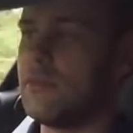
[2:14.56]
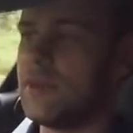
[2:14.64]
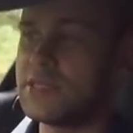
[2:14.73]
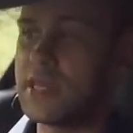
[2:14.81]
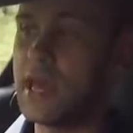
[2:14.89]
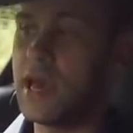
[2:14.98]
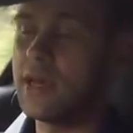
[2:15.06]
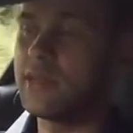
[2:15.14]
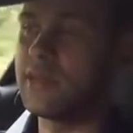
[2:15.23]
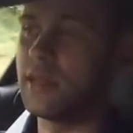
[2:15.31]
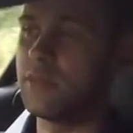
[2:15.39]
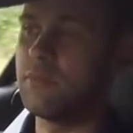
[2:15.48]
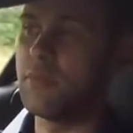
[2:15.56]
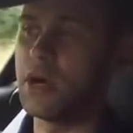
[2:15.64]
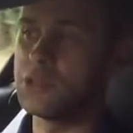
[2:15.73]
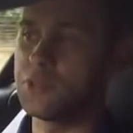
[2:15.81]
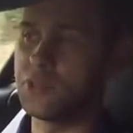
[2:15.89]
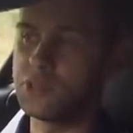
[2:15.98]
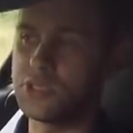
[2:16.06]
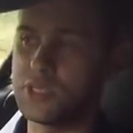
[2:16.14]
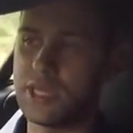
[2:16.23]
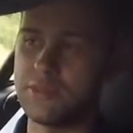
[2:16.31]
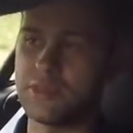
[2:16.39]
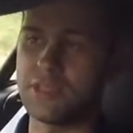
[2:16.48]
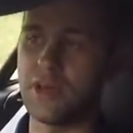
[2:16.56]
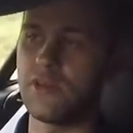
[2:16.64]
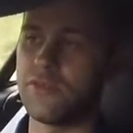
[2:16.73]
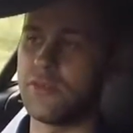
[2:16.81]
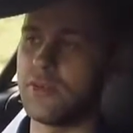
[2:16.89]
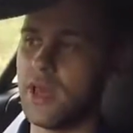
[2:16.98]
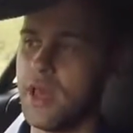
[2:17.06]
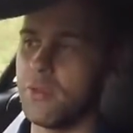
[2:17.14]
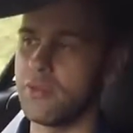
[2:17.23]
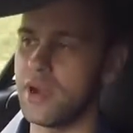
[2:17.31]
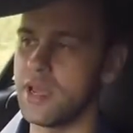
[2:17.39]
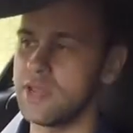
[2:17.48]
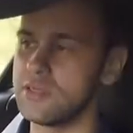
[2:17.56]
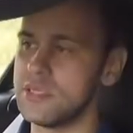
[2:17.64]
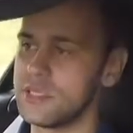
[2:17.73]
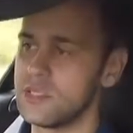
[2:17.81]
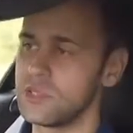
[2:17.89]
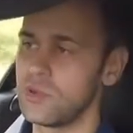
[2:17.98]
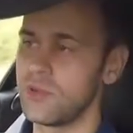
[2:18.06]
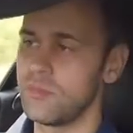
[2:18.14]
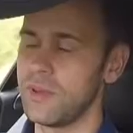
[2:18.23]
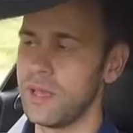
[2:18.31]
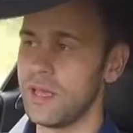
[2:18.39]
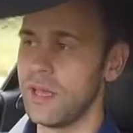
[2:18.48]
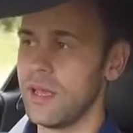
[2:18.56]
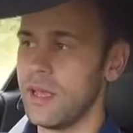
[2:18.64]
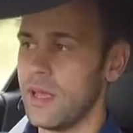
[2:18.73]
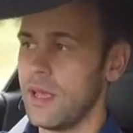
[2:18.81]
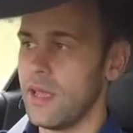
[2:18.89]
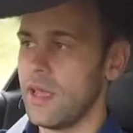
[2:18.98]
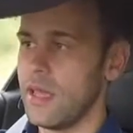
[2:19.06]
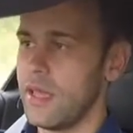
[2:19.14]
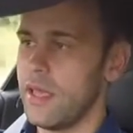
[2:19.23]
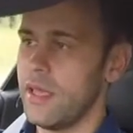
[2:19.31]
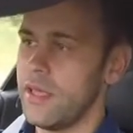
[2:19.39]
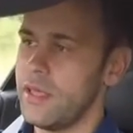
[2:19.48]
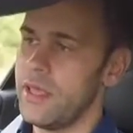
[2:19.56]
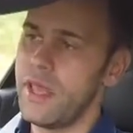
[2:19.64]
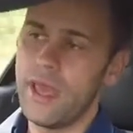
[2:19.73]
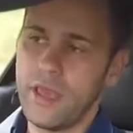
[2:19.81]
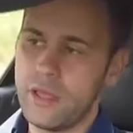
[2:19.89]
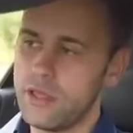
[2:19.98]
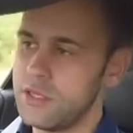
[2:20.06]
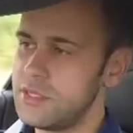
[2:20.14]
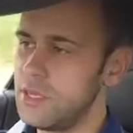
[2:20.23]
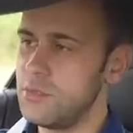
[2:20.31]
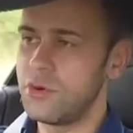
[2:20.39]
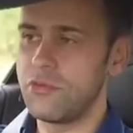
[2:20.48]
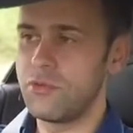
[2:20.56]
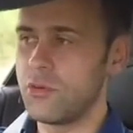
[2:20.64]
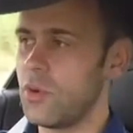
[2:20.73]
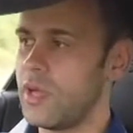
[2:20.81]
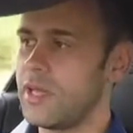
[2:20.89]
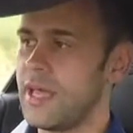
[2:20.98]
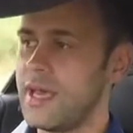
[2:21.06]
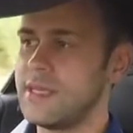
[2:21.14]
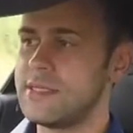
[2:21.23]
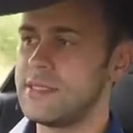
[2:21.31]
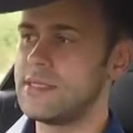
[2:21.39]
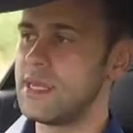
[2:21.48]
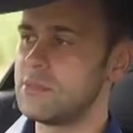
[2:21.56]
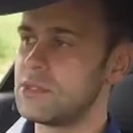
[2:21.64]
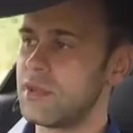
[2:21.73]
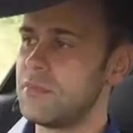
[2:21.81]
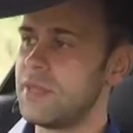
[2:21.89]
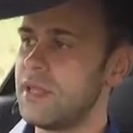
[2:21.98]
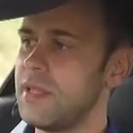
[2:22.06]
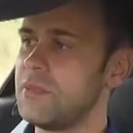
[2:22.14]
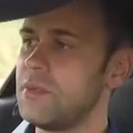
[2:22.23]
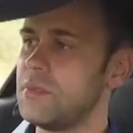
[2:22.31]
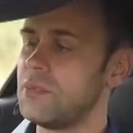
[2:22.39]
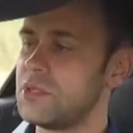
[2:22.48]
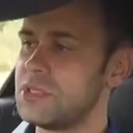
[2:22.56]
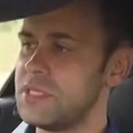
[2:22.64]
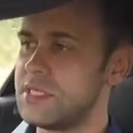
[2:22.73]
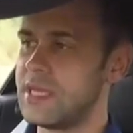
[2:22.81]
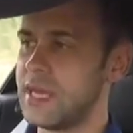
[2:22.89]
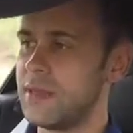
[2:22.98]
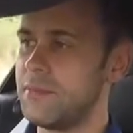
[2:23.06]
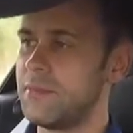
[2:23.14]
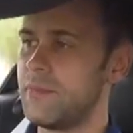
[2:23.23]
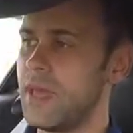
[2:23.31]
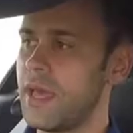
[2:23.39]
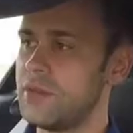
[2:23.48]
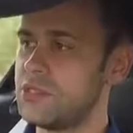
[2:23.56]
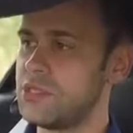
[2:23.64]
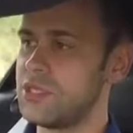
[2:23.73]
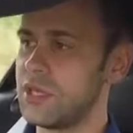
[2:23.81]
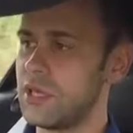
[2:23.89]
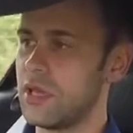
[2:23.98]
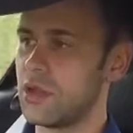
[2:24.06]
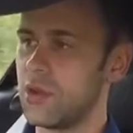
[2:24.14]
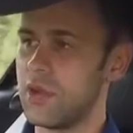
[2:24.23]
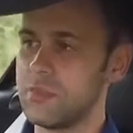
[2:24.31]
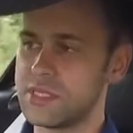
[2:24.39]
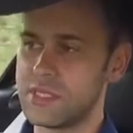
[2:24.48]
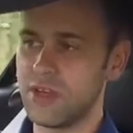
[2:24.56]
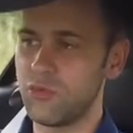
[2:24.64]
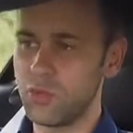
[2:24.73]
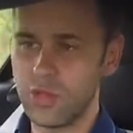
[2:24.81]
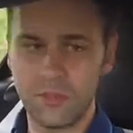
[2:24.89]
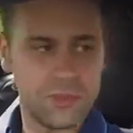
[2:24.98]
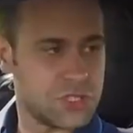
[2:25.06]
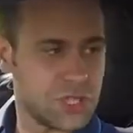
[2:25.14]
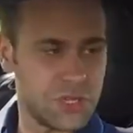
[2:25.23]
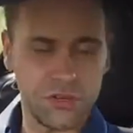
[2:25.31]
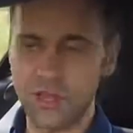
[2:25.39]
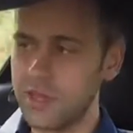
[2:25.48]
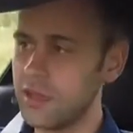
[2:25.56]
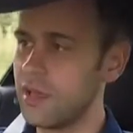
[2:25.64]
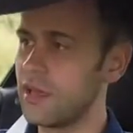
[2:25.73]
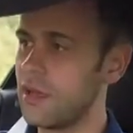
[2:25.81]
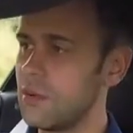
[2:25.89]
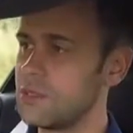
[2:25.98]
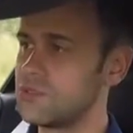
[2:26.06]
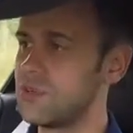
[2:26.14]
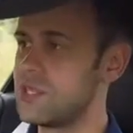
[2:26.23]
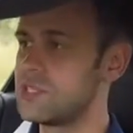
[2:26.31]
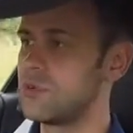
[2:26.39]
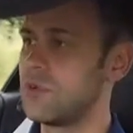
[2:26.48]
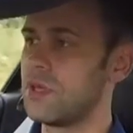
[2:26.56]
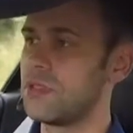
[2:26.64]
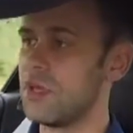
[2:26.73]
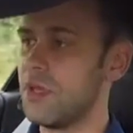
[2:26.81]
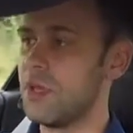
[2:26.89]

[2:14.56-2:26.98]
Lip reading: personally, I hadn't done much prototype stuff prior to Daytona, but yeah, the team were quite nice in terms of giving me a little bit more seat time just to acquaint myself with the machinery that I was racing with.